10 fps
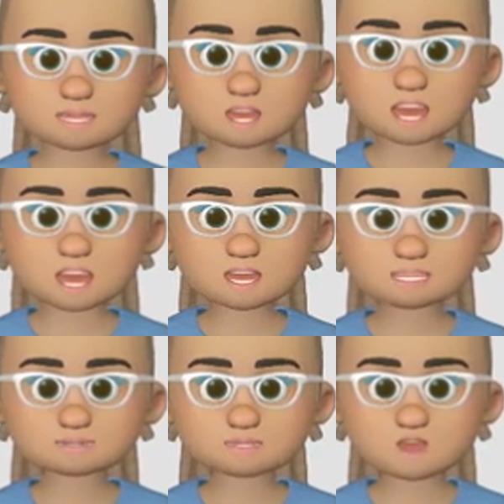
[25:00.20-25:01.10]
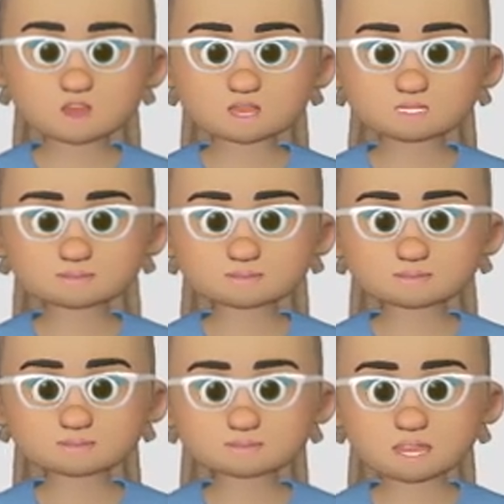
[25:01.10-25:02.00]
a methyl group
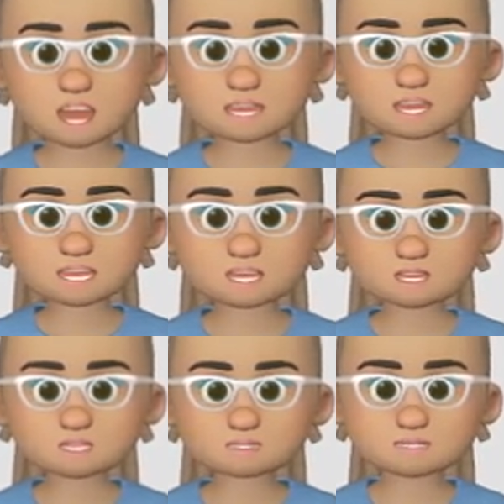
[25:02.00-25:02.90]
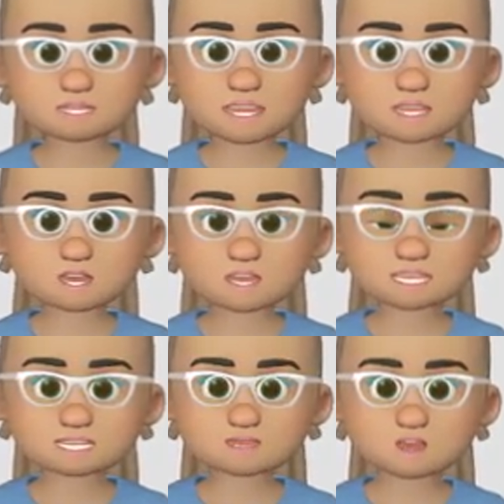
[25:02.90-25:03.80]
was added to create a
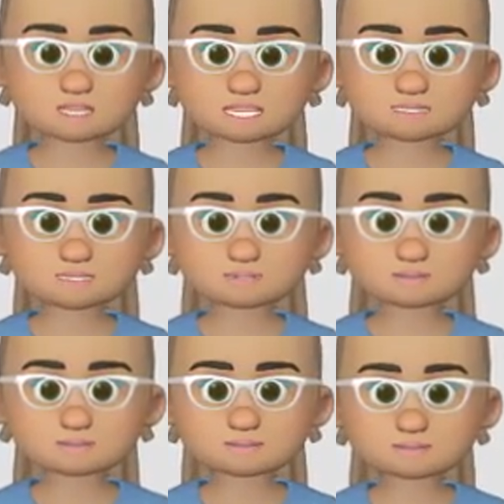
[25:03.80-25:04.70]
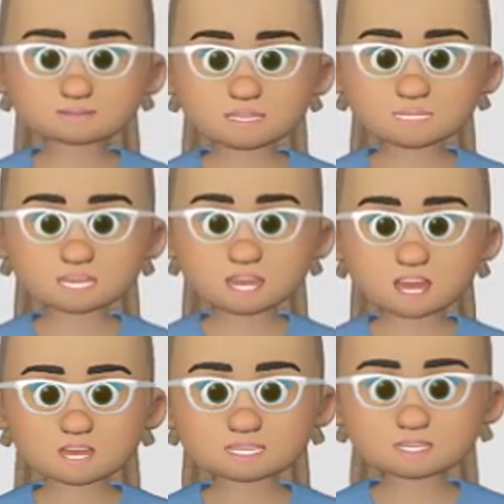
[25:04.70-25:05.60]
methyl ester. And that's
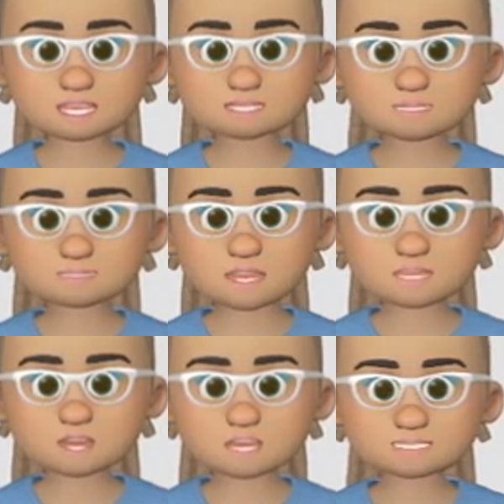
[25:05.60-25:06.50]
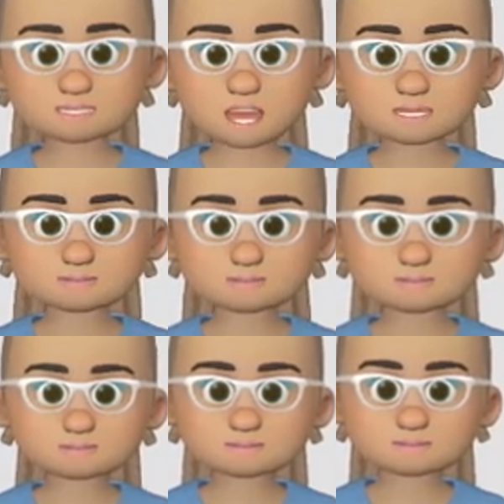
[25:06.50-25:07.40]
where aspartame comes from.
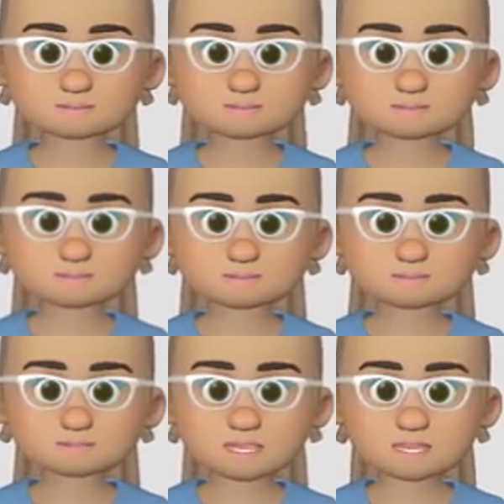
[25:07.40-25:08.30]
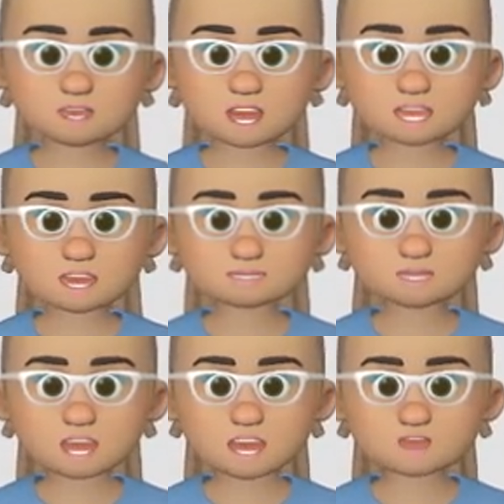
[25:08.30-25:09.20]
Because
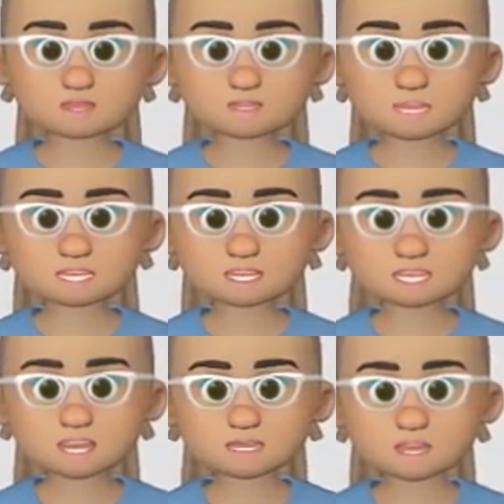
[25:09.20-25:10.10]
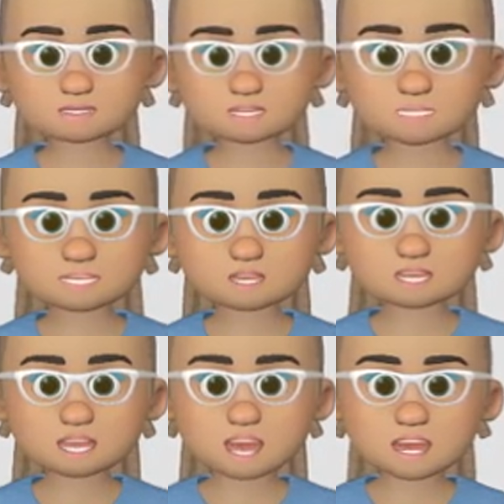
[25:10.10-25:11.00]
aspartic acid and
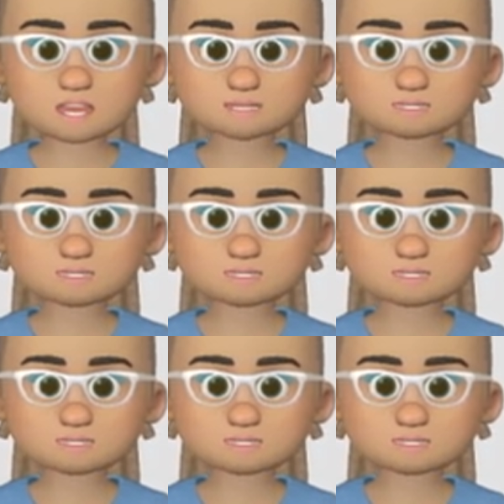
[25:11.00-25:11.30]
phenylalanine